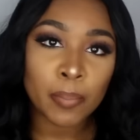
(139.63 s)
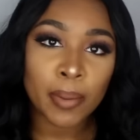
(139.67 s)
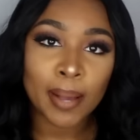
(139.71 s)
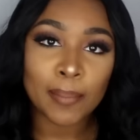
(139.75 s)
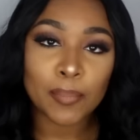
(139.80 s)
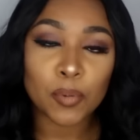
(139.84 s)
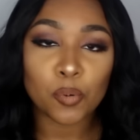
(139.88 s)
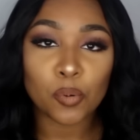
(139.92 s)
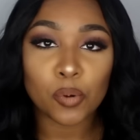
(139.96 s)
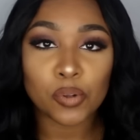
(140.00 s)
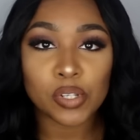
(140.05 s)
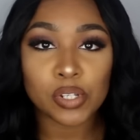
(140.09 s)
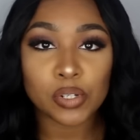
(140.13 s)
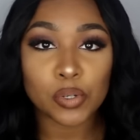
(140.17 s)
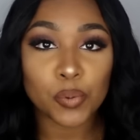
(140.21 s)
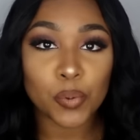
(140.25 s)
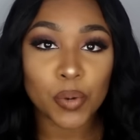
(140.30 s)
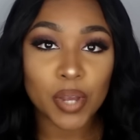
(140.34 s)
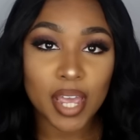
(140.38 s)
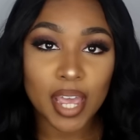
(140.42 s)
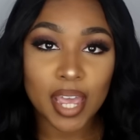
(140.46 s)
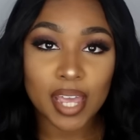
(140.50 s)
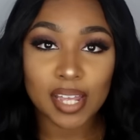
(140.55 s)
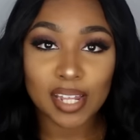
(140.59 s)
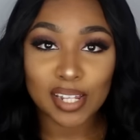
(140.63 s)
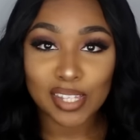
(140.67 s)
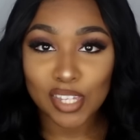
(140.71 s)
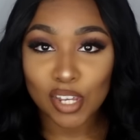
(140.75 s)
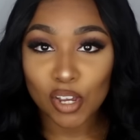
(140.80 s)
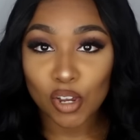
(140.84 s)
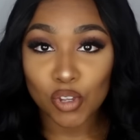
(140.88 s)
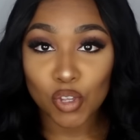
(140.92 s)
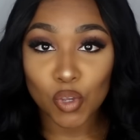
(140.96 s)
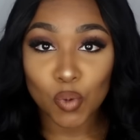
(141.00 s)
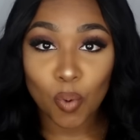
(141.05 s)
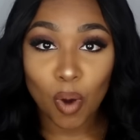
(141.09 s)
but I'm going to go ahead and
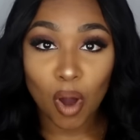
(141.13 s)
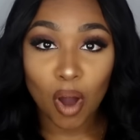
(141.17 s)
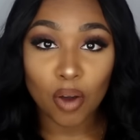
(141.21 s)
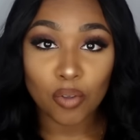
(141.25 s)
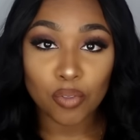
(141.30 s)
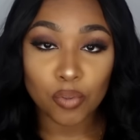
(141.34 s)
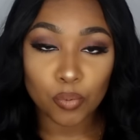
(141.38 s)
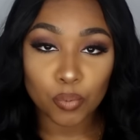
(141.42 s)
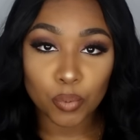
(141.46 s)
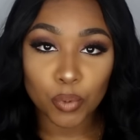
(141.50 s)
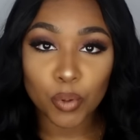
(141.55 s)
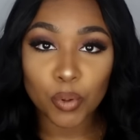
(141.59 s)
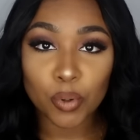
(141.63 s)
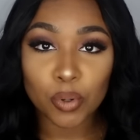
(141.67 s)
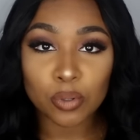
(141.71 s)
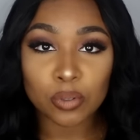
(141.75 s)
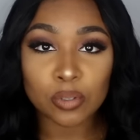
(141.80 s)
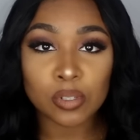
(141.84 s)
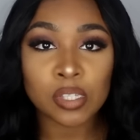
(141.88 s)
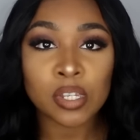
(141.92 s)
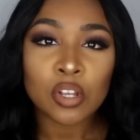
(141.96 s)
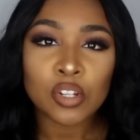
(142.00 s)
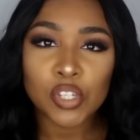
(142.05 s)
tell you all the rules.